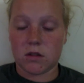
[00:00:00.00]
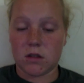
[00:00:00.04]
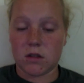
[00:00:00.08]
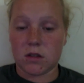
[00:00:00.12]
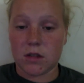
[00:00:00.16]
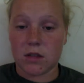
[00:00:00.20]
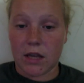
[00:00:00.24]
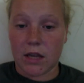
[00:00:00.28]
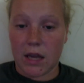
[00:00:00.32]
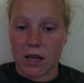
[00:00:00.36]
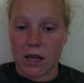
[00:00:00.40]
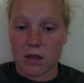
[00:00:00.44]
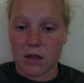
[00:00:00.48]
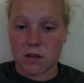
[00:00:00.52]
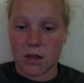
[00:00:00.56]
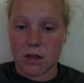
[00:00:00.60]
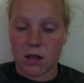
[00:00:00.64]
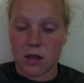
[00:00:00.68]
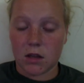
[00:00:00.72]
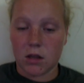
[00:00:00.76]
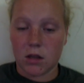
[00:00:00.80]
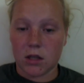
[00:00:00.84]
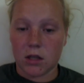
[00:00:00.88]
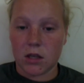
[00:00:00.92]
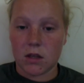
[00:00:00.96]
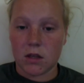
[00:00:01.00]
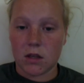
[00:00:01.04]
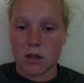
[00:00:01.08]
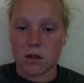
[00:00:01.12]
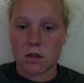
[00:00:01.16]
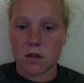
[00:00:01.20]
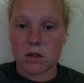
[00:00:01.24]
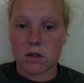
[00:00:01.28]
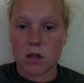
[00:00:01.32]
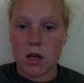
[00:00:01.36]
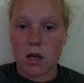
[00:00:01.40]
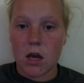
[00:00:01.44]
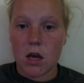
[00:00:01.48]
days at
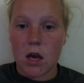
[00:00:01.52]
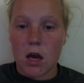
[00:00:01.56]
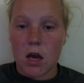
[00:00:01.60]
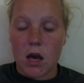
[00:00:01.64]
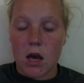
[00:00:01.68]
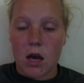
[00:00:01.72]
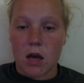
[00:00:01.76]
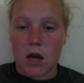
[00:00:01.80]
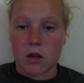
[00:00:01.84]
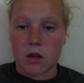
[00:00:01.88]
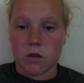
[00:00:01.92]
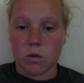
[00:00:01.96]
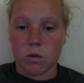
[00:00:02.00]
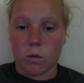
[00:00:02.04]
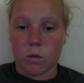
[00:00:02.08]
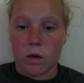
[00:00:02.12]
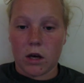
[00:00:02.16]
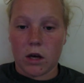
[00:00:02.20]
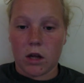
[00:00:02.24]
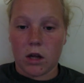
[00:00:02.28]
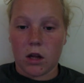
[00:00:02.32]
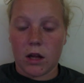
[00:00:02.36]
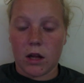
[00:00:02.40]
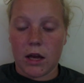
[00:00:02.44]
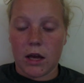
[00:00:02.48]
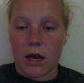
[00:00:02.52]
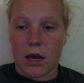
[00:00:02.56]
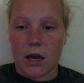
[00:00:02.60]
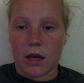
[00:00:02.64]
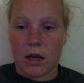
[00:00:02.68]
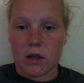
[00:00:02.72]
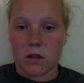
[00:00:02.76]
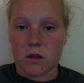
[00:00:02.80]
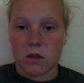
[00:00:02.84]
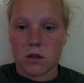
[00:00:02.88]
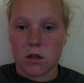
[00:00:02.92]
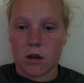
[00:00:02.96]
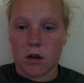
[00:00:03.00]
least, as well
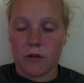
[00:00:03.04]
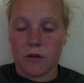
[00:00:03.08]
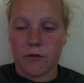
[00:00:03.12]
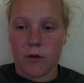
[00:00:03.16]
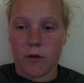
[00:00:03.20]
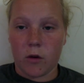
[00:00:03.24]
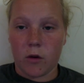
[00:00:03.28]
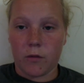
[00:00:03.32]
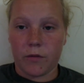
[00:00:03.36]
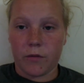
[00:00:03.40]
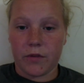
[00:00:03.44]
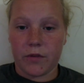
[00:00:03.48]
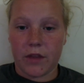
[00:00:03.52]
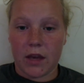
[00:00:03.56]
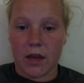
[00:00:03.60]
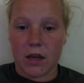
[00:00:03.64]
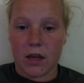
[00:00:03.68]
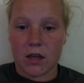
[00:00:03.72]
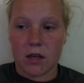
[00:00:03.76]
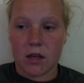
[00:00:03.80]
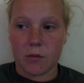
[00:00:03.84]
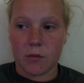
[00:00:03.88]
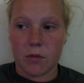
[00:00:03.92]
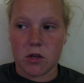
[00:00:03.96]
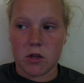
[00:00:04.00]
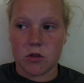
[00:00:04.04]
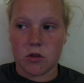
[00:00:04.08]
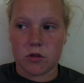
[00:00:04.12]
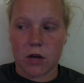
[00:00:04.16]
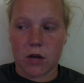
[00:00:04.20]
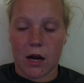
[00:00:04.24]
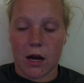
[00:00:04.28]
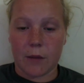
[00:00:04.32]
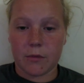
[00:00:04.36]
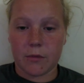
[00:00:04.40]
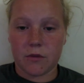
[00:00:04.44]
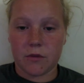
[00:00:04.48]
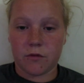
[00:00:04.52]
as a phone that can be
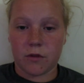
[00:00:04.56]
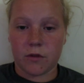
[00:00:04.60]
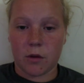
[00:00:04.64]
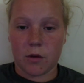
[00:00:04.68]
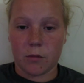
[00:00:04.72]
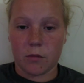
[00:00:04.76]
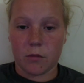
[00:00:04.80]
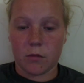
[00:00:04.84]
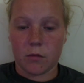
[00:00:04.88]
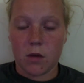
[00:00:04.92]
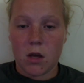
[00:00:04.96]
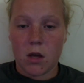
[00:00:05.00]
dropped from